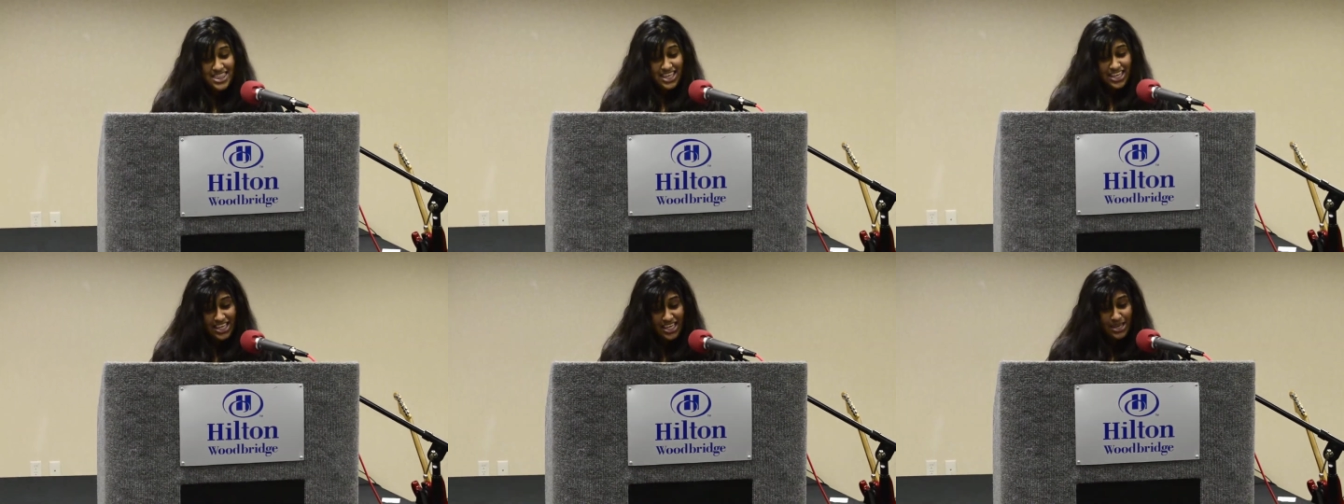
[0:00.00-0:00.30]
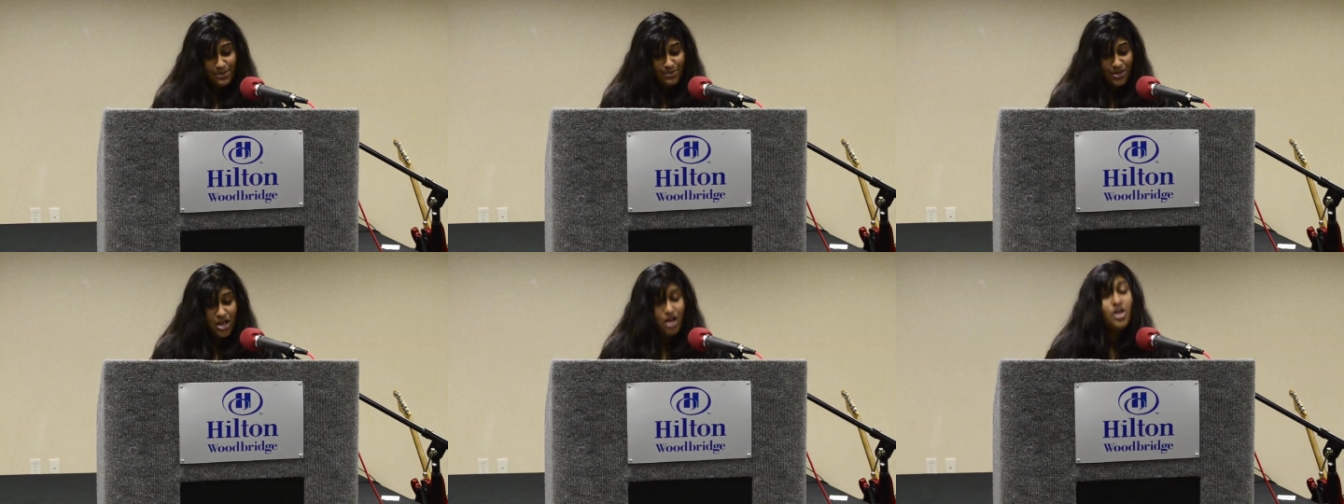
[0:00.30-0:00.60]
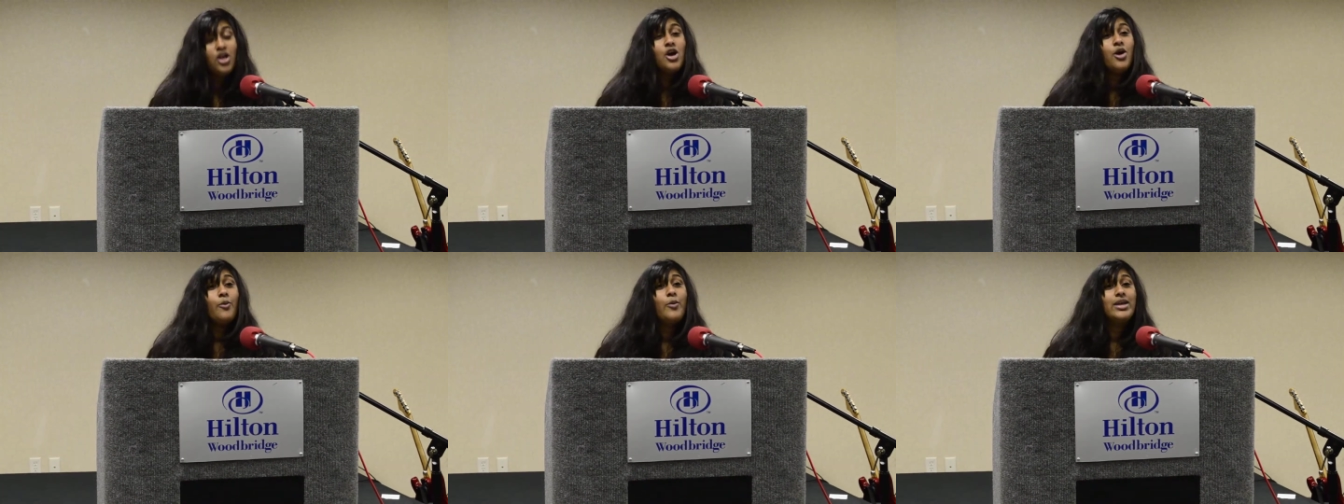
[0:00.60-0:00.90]
the email
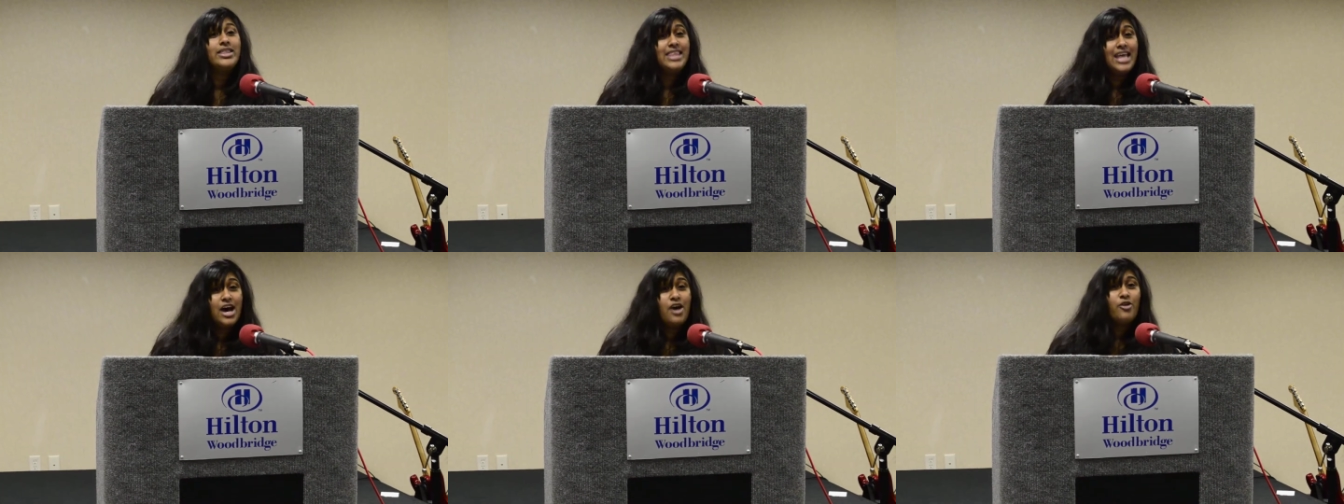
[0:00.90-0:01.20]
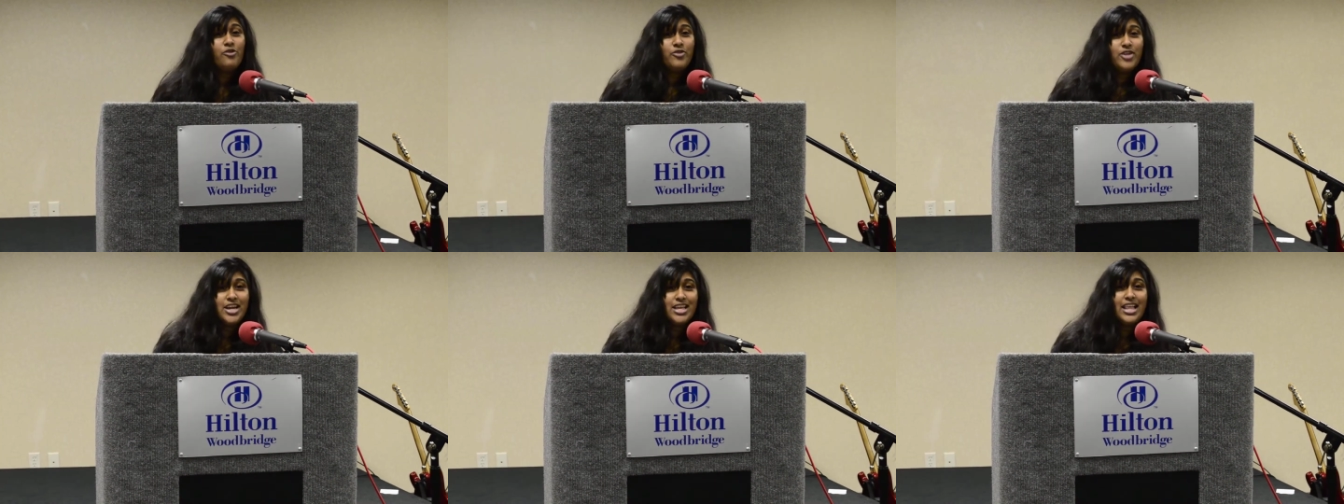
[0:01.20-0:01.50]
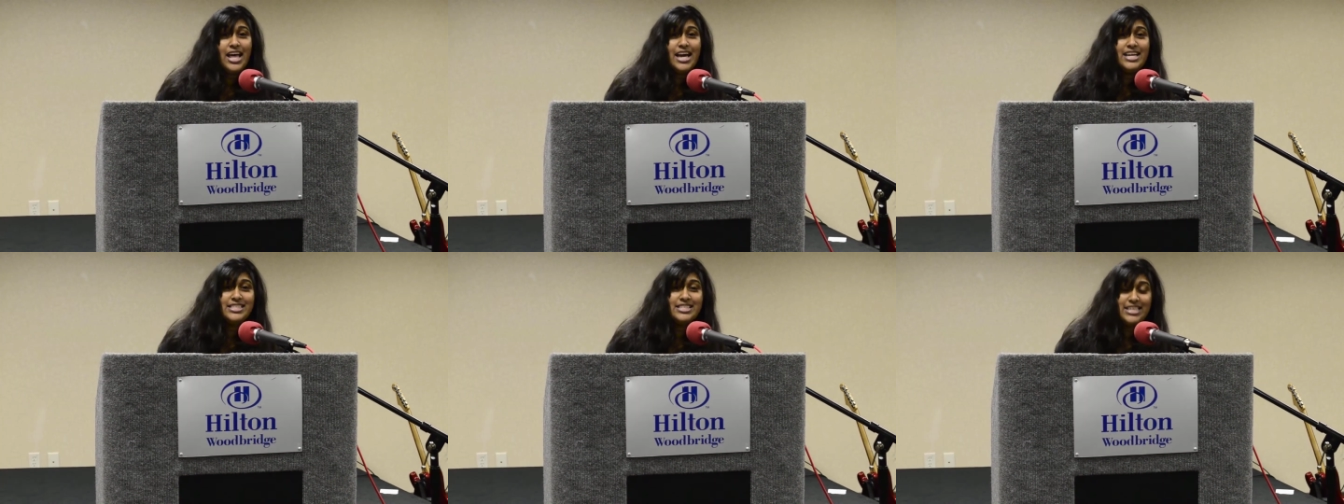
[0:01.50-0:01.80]
without
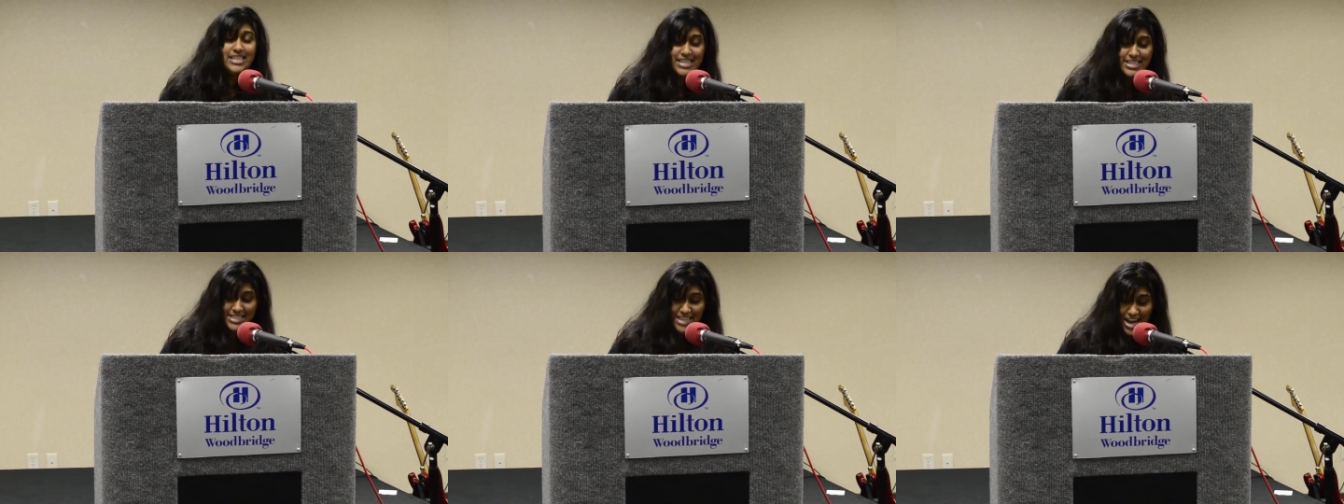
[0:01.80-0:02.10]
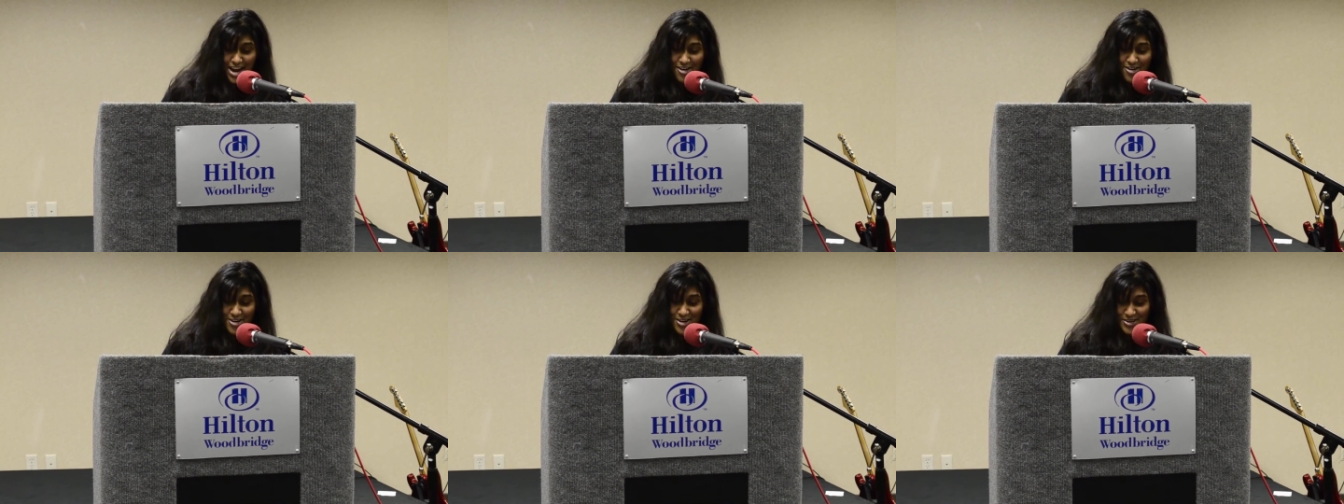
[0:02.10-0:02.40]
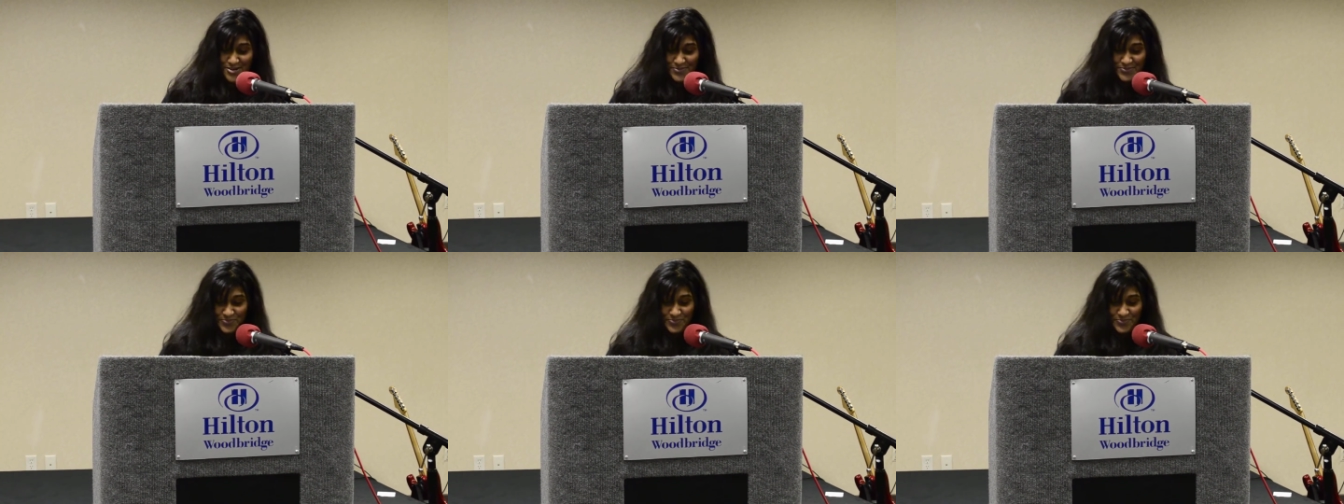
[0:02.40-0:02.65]
realizing his error.